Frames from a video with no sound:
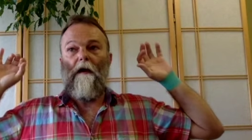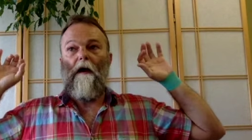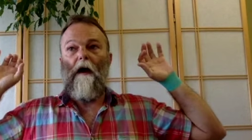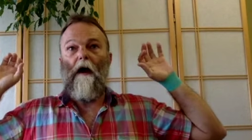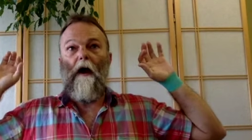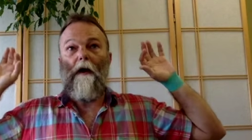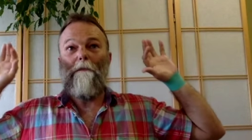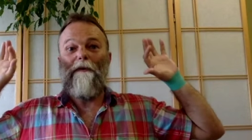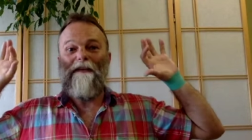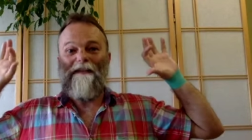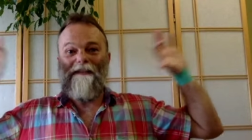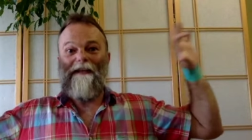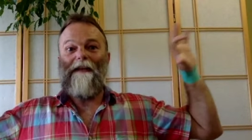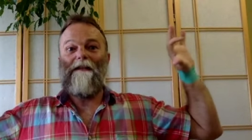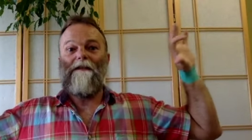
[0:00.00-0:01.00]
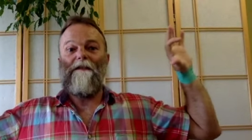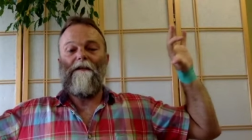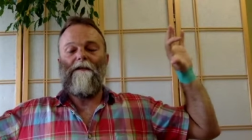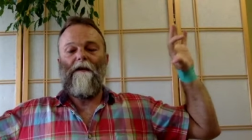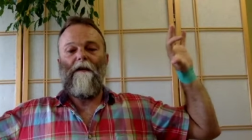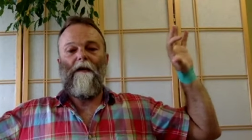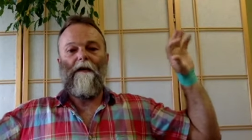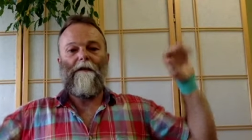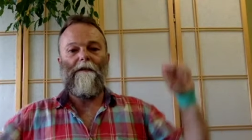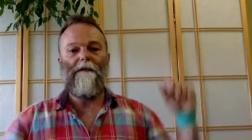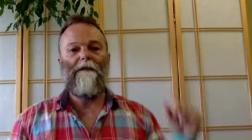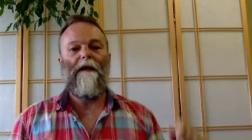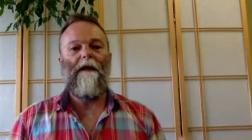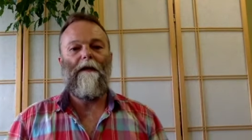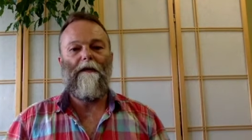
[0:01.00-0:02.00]
hypersensitized
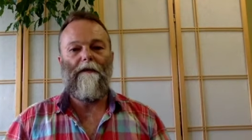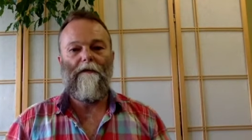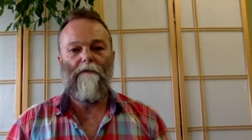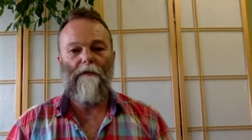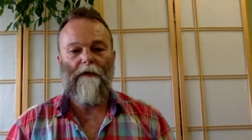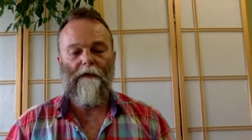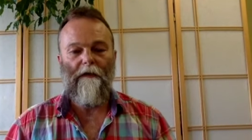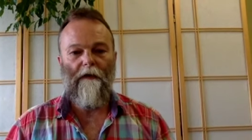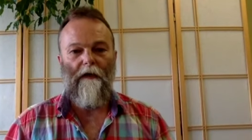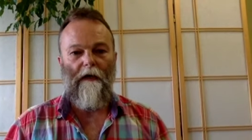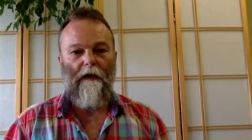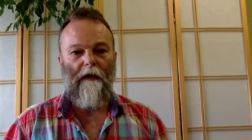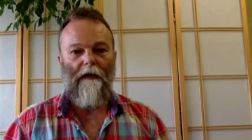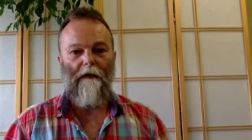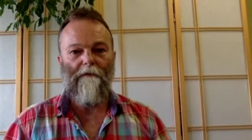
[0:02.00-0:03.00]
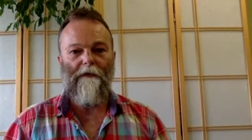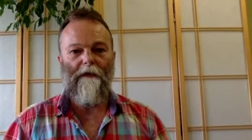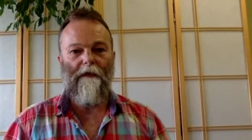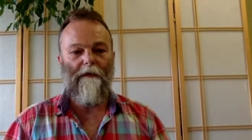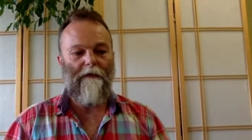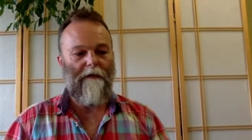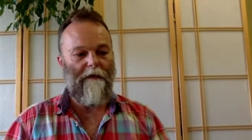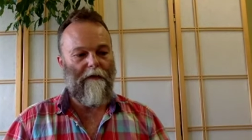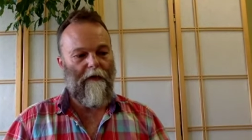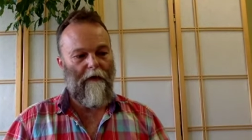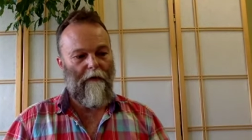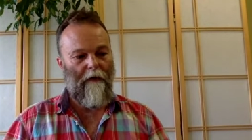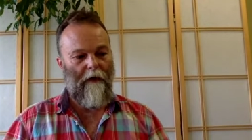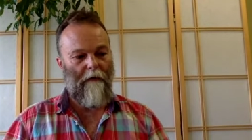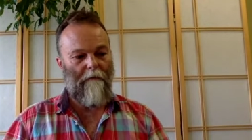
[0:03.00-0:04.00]
state, which keeps tinnitus
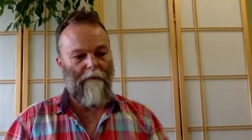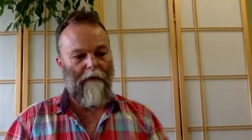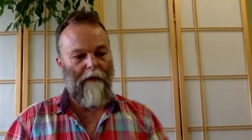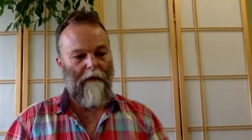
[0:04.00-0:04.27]
going